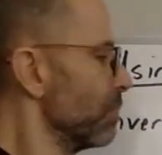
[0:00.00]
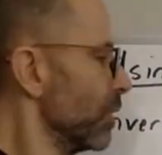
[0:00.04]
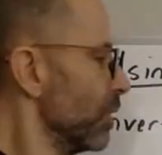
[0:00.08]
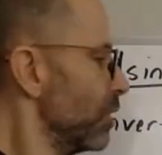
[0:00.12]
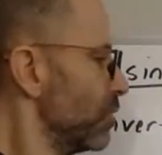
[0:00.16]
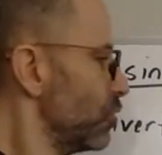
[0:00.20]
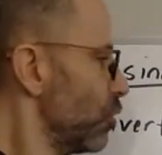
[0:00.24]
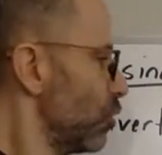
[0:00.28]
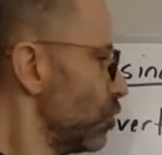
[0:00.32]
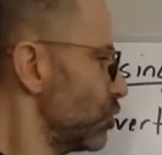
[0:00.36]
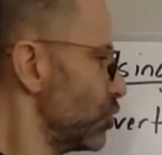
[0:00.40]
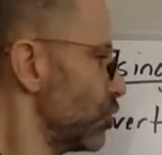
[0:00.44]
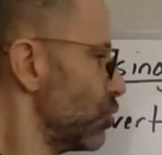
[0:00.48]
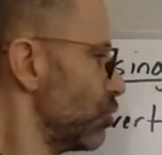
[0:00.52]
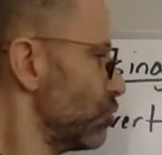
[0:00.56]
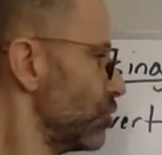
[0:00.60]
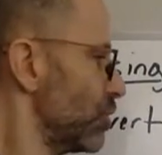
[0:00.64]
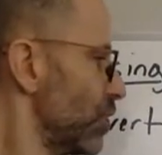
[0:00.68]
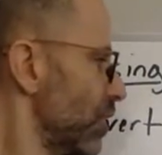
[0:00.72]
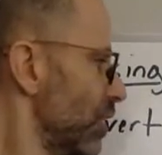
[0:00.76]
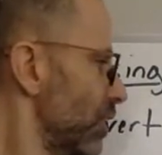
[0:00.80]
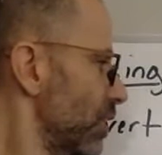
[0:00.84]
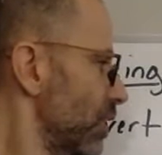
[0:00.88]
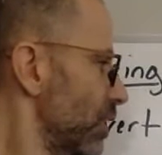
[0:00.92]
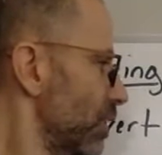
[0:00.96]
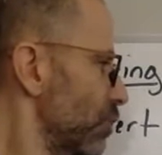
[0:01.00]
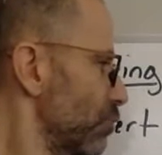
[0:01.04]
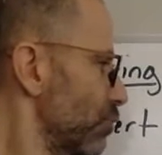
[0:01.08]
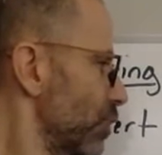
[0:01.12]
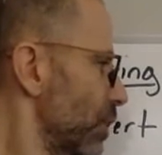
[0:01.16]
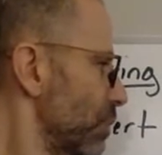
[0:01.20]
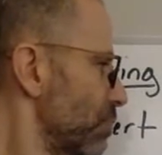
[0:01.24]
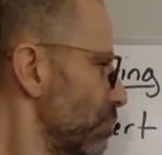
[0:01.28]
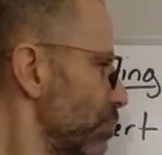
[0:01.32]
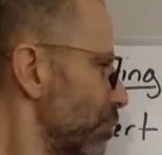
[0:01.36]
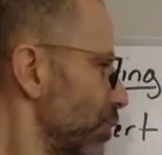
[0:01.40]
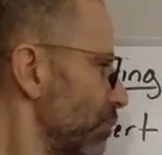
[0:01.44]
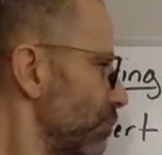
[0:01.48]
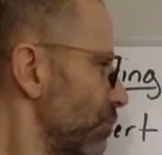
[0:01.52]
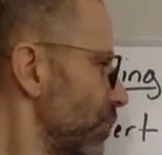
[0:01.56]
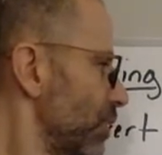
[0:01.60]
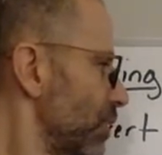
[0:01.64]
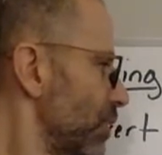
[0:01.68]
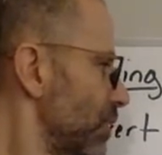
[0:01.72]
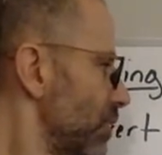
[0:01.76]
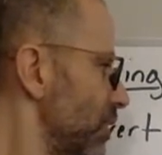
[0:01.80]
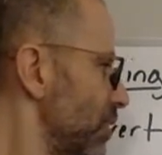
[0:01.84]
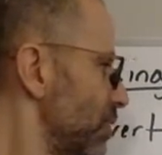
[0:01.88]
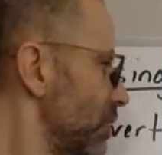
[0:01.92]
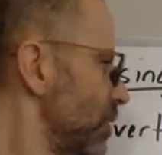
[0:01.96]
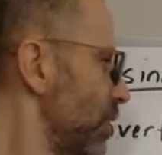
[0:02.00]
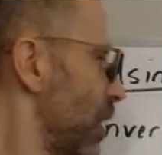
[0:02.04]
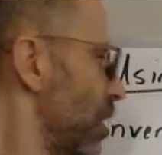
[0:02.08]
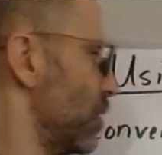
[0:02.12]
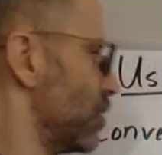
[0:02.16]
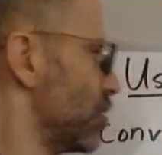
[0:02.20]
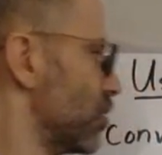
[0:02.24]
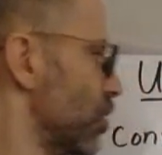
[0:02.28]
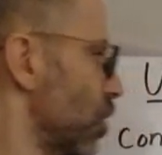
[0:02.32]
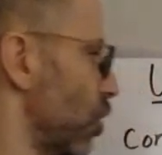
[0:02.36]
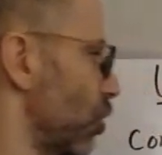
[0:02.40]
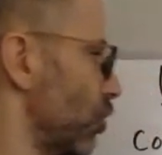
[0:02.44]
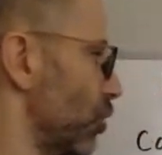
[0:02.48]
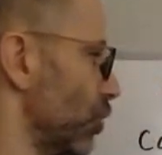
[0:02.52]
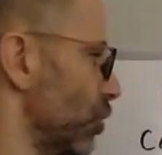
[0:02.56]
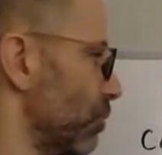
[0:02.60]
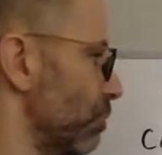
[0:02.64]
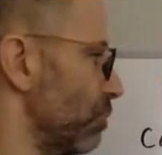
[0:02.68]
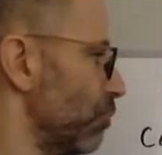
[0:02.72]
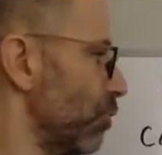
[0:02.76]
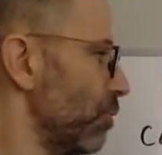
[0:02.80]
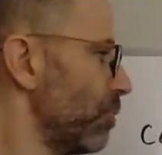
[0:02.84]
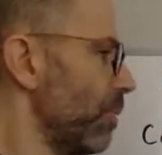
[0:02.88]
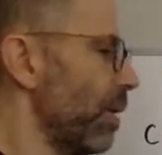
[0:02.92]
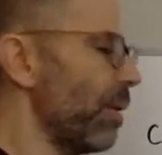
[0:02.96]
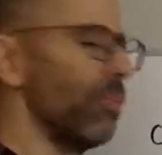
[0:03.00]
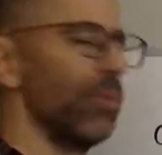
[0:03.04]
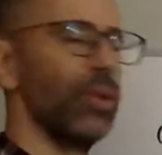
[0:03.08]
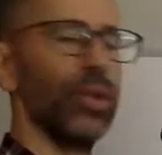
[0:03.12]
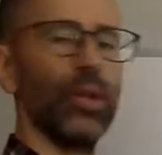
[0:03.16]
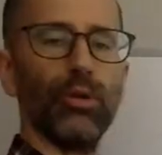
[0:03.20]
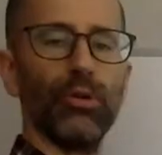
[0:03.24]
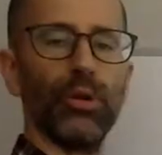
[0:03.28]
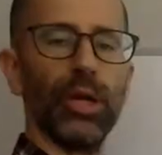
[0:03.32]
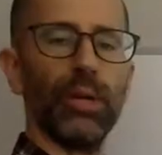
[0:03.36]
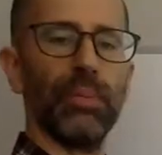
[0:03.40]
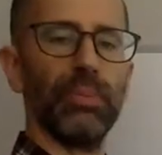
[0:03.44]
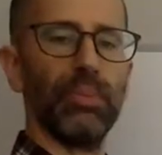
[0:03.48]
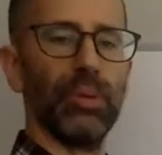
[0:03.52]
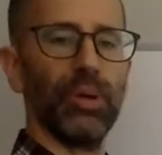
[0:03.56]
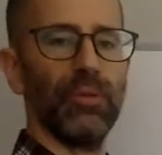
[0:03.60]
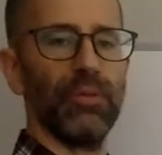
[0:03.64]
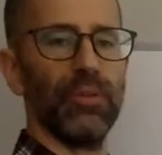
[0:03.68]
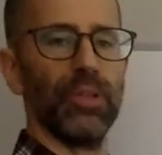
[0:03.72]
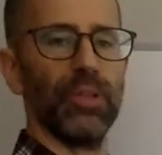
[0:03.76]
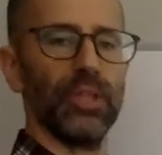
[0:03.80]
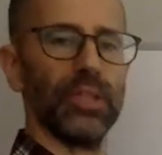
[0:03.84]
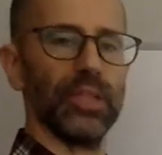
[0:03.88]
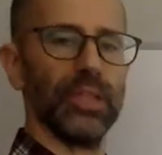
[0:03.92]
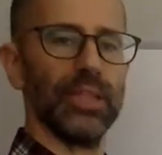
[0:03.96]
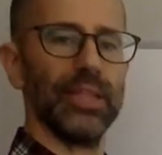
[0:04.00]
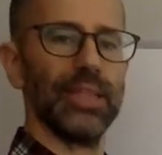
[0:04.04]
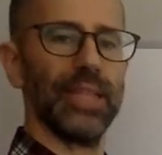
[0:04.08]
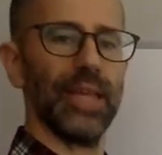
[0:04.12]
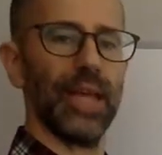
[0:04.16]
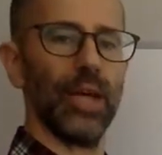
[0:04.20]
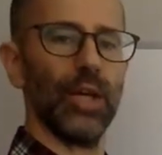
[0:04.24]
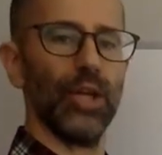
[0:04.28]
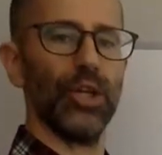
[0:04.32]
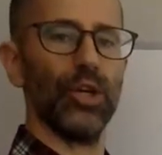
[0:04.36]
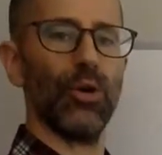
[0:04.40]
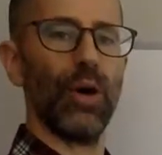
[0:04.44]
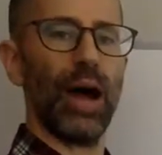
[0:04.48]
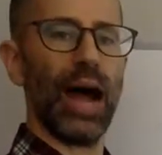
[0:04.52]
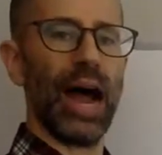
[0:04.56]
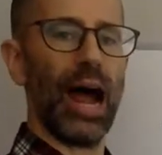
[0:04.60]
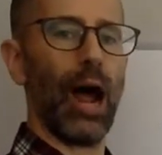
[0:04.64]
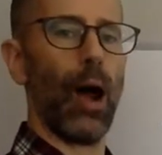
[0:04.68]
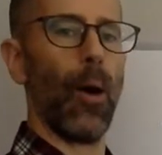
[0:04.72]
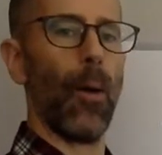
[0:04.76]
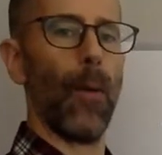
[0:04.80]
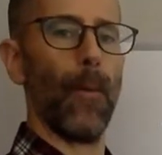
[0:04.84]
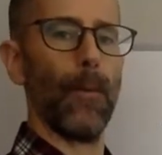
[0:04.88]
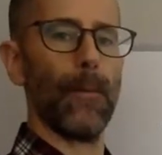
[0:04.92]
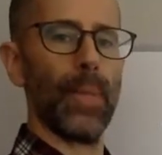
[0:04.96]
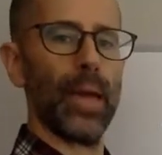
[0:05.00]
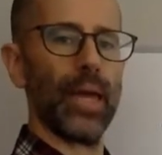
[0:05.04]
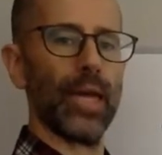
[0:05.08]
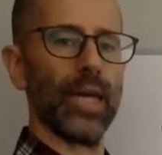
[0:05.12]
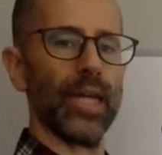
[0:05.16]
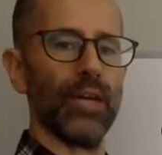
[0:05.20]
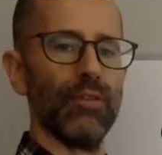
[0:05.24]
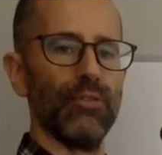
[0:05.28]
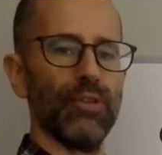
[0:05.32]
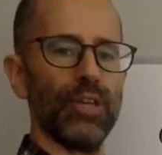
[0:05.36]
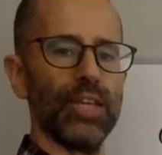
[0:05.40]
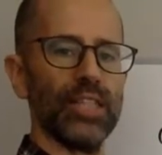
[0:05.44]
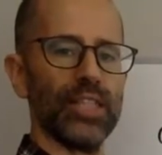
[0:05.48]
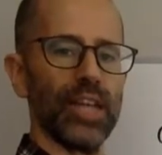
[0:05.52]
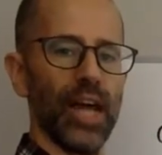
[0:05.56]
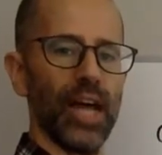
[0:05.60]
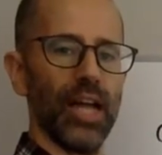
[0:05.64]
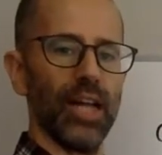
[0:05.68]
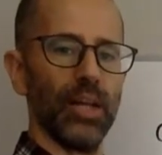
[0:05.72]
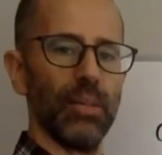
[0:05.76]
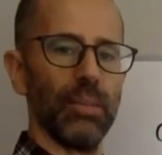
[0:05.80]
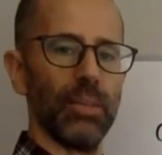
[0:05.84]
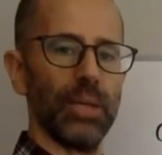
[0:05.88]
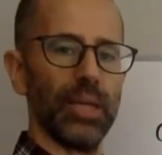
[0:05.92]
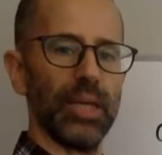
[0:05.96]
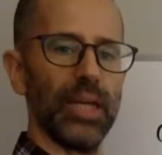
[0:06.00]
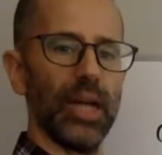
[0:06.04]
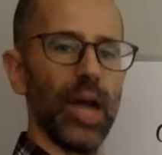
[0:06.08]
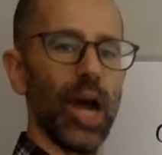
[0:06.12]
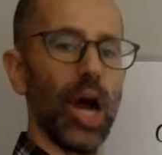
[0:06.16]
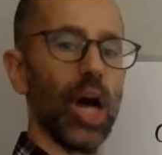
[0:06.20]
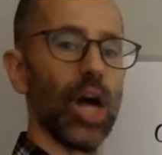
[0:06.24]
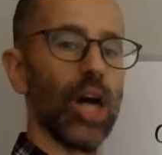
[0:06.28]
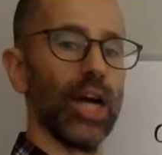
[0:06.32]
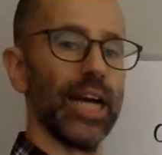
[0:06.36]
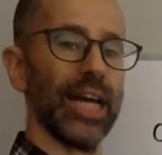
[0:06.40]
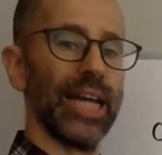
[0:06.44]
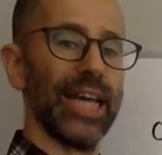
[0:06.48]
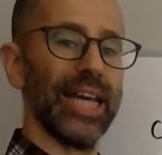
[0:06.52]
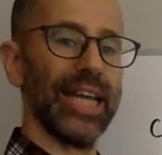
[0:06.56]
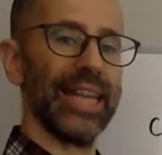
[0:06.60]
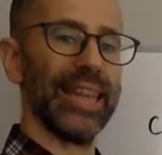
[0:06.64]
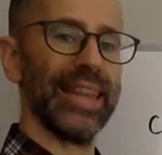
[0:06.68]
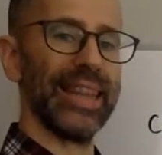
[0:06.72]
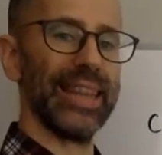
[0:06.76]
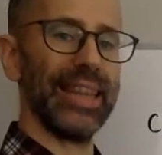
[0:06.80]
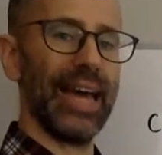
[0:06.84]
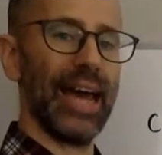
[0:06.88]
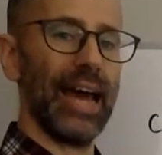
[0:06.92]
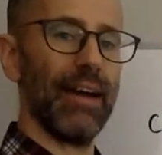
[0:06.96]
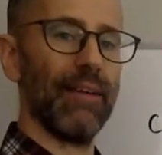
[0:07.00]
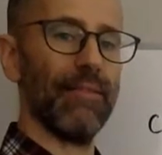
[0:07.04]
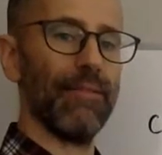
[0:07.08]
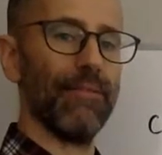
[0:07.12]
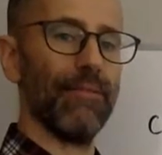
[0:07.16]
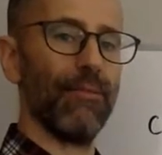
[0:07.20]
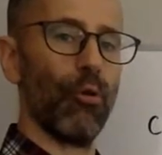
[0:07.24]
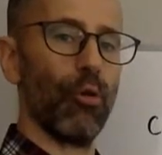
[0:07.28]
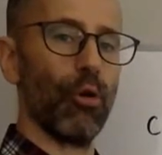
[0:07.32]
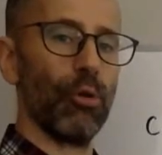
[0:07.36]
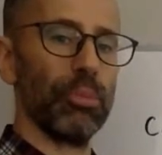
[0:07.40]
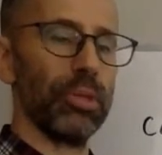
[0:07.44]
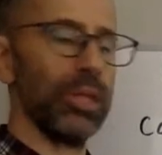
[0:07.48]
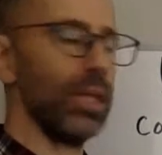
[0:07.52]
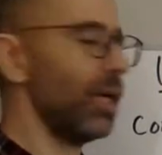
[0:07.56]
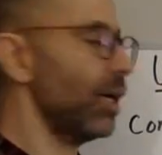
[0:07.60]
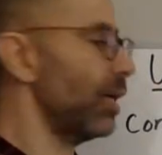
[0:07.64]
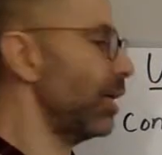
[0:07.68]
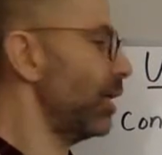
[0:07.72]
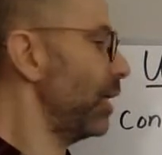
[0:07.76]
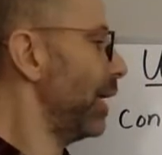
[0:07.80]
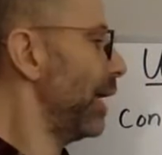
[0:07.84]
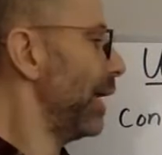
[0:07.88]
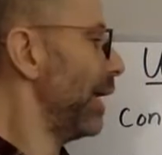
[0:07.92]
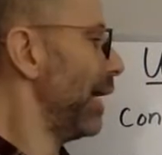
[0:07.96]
So it's using the Greek prefixes. So remember, the Greek prefixes tell you how many of each element are in that formula.